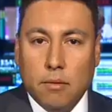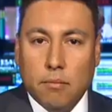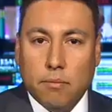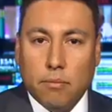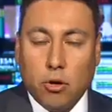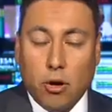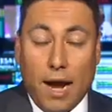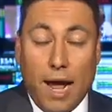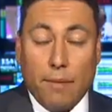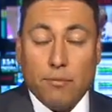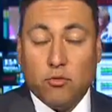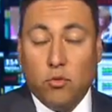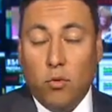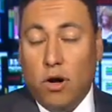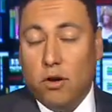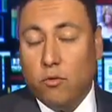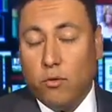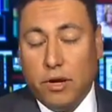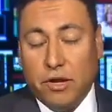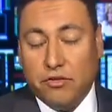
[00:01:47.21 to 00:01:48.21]
Perhaps
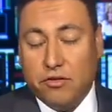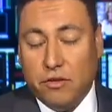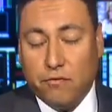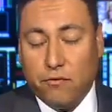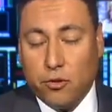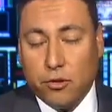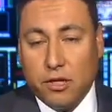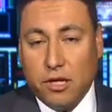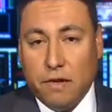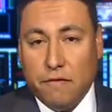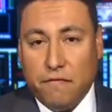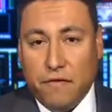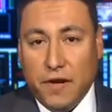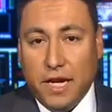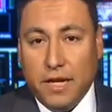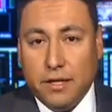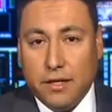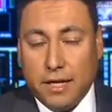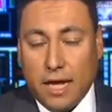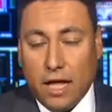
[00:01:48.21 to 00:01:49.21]
one reason for the
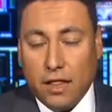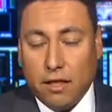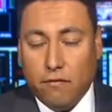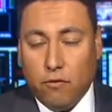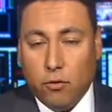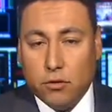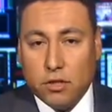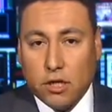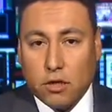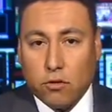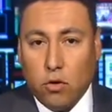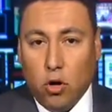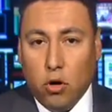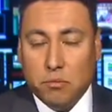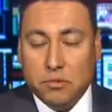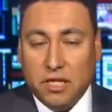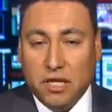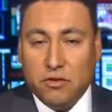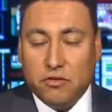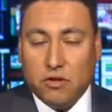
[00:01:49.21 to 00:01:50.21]
defeat, California
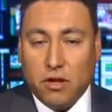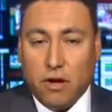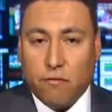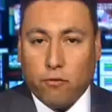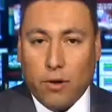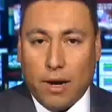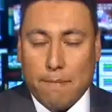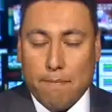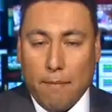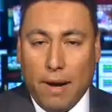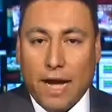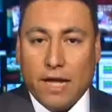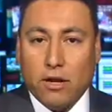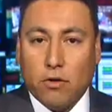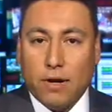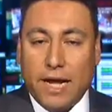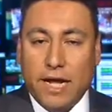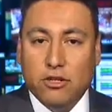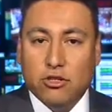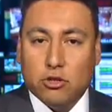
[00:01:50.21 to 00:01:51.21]
Chrome did suffer a
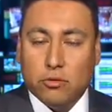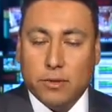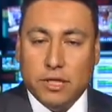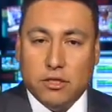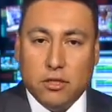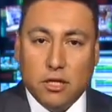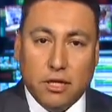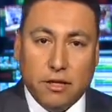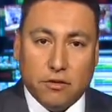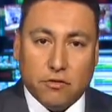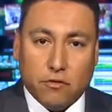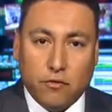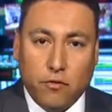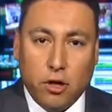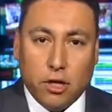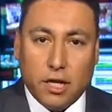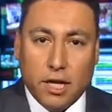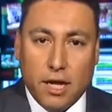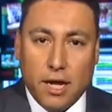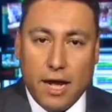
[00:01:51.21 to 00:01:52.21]
minor injury to his
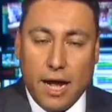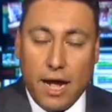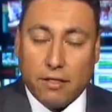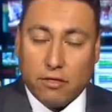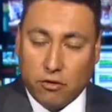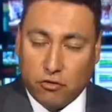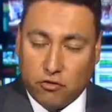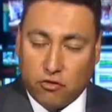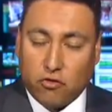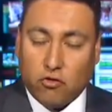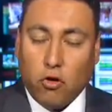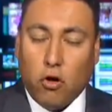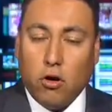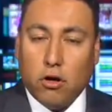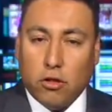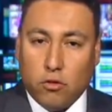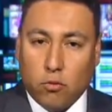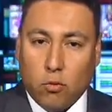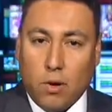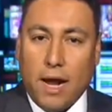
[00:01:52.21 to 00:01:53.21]
foot at the
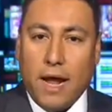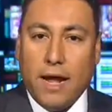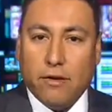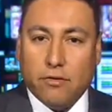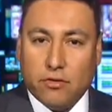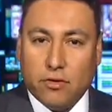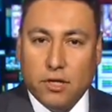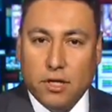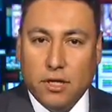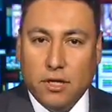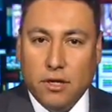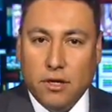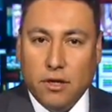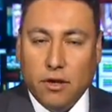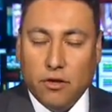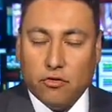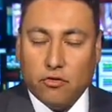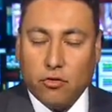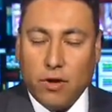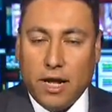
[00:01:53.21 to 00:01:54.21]
start of the race.
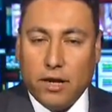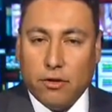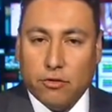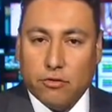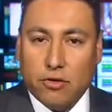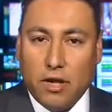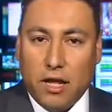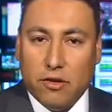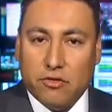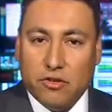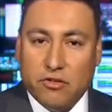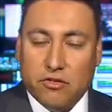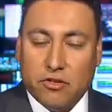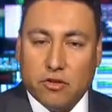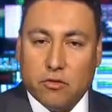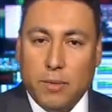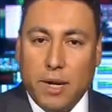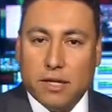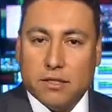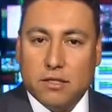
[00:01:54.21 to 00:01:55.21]
His trainer says he's
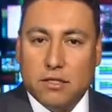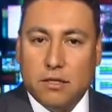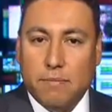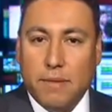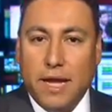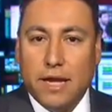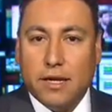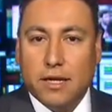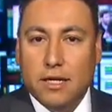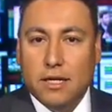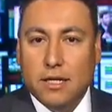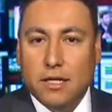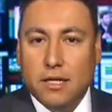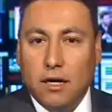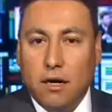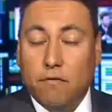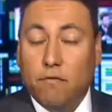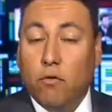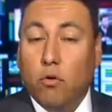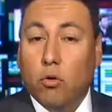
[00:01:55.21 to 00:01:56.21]
expected to make
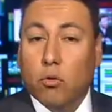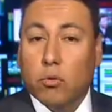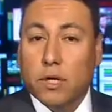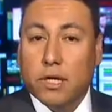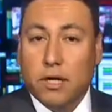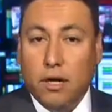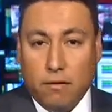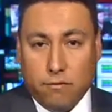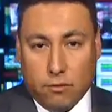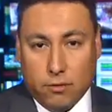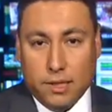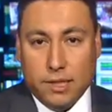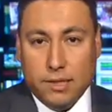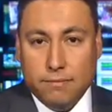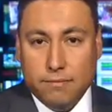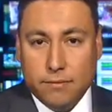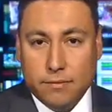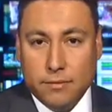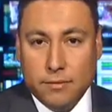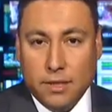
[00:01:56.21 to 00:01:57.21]
a full recovery.
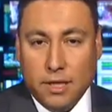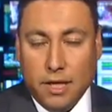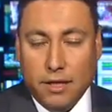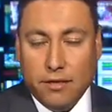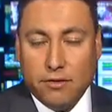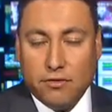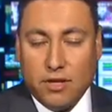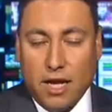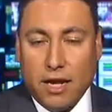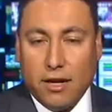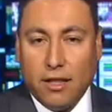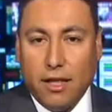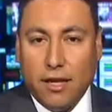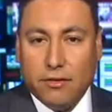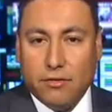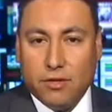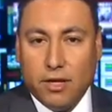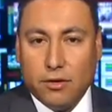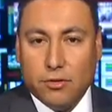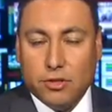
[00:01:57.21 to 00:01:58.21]
In the
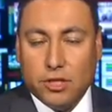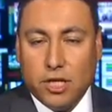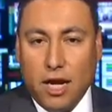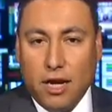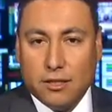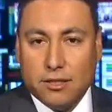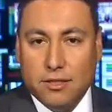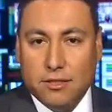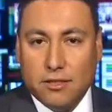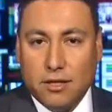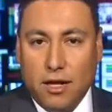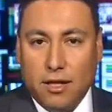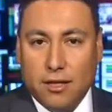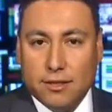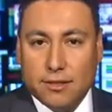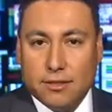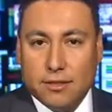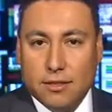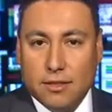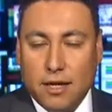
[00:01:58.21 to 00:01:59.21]
Satellite Center, John
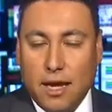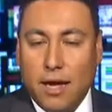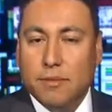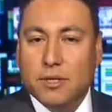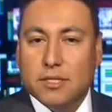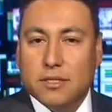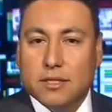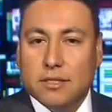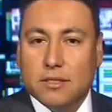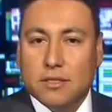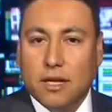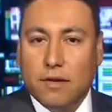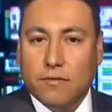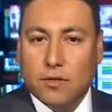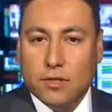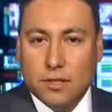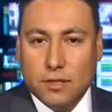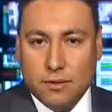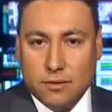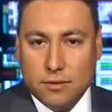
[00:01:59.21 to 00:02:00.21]
Gonzalez, ABC
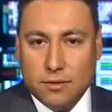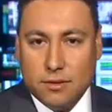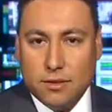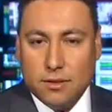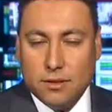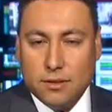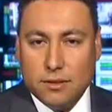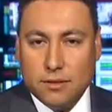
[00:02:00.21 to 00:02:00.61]
7 News.